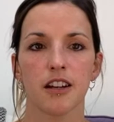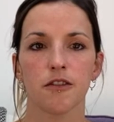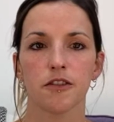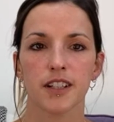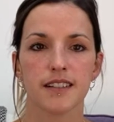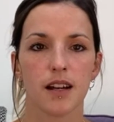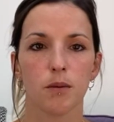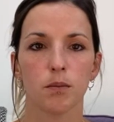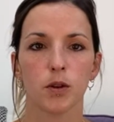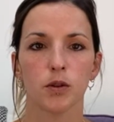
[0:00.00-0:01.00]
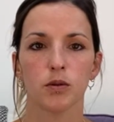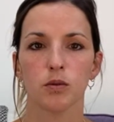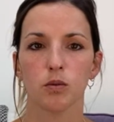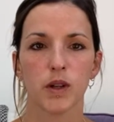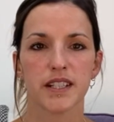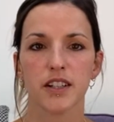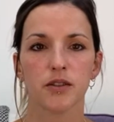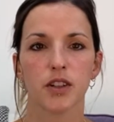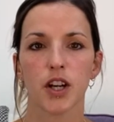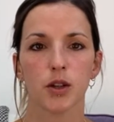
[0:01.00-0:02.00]
For example, we don't
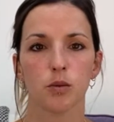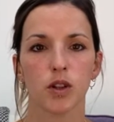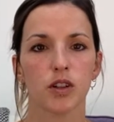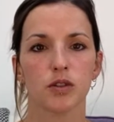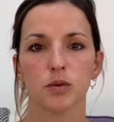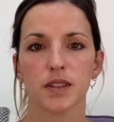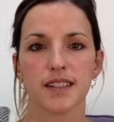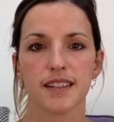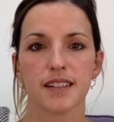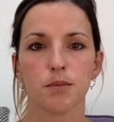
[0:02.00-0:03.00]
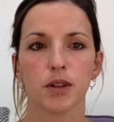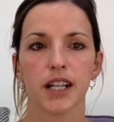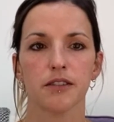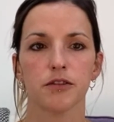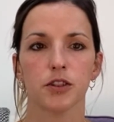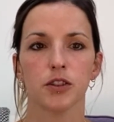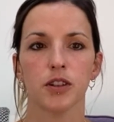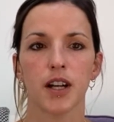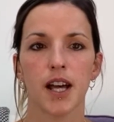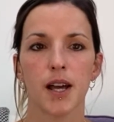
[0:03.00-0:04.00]
know what God wants us to pray for,
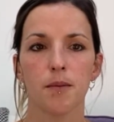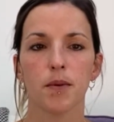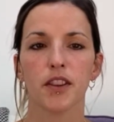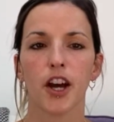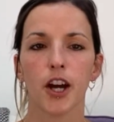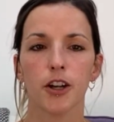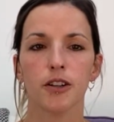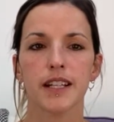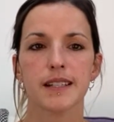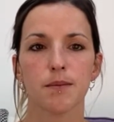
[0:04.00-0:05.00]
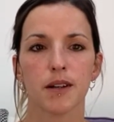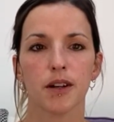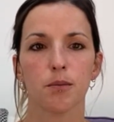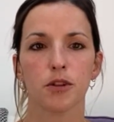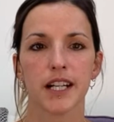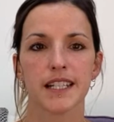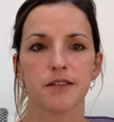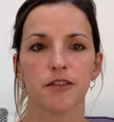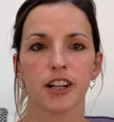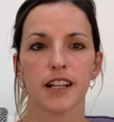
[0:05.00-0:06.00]
but the Holy Spirit prays
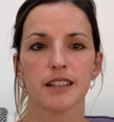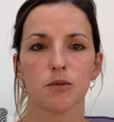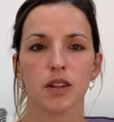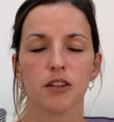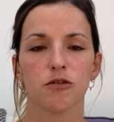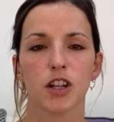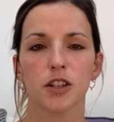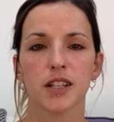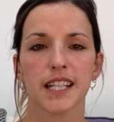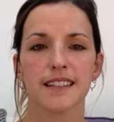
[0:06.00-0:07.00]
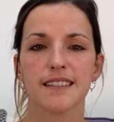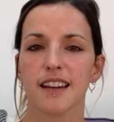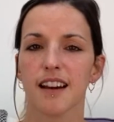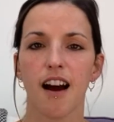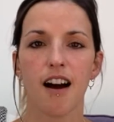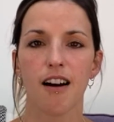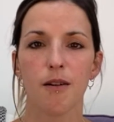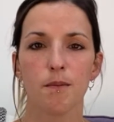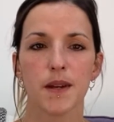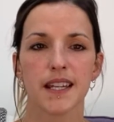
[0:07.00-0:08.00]
for us with groanings that
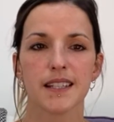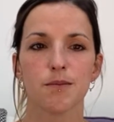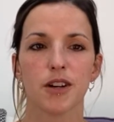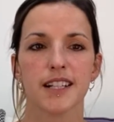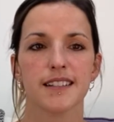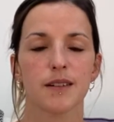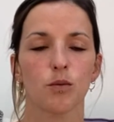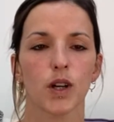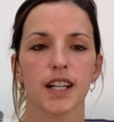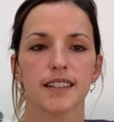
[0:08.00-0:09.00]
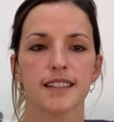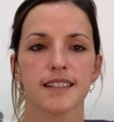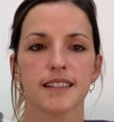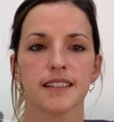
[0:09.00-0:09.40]
can't be expressed in words."